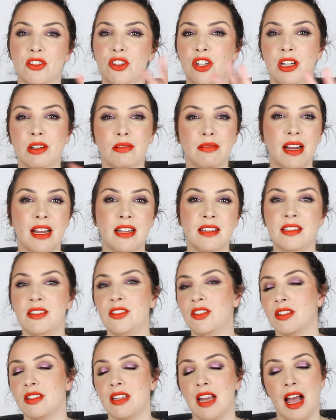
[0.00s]
Sheer reds
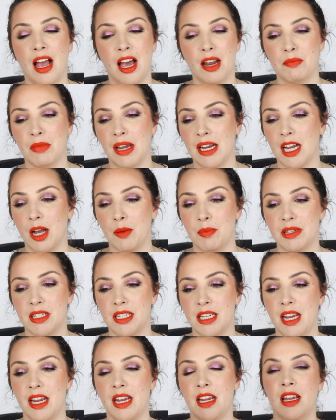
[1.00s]
just aren't my cup of
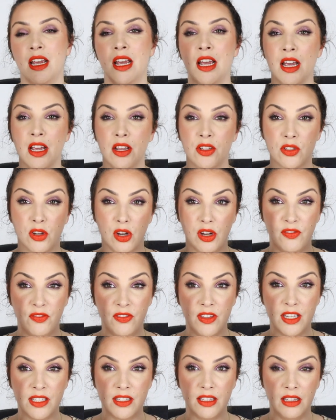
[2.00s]
tea. So if
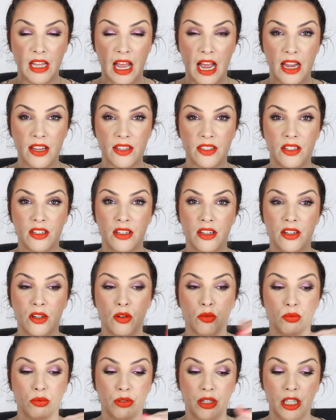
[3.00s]
this lasted
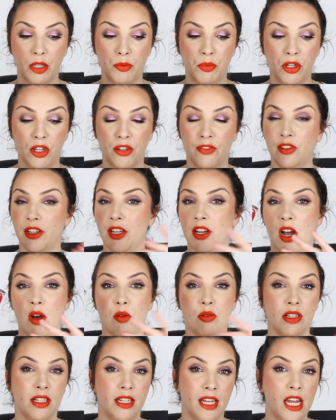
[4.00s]
really beautifully, I
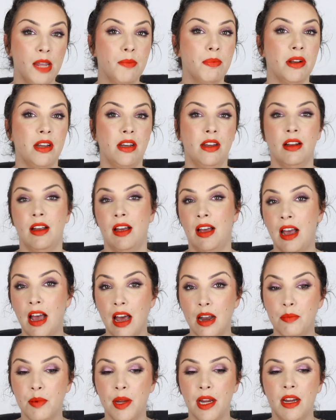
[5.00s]
would keep it in a
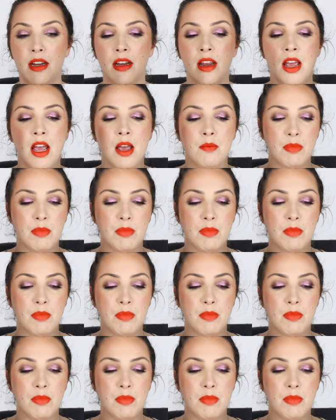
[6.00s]
heartbeat.